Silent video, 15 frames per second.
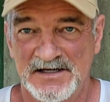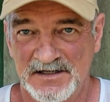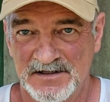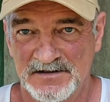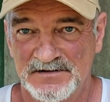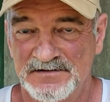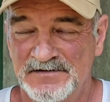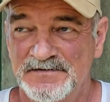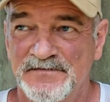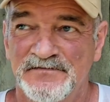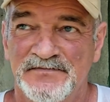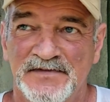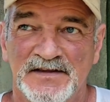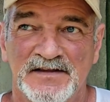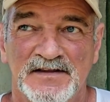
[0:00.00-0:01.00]
and
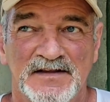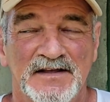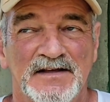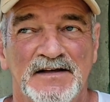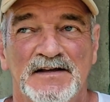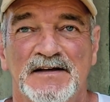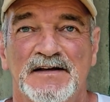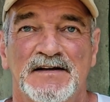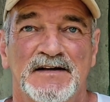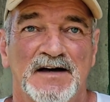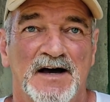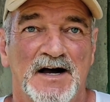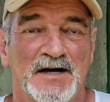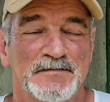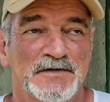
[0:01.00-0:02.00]

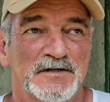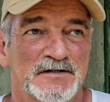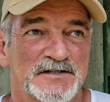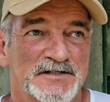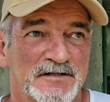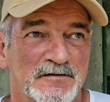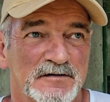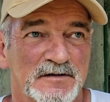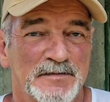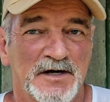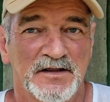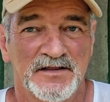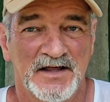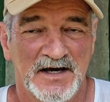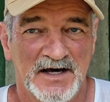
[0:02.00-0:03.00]
I'm concerned
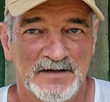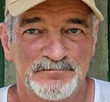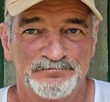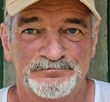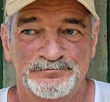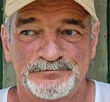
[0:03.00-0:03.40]
about that.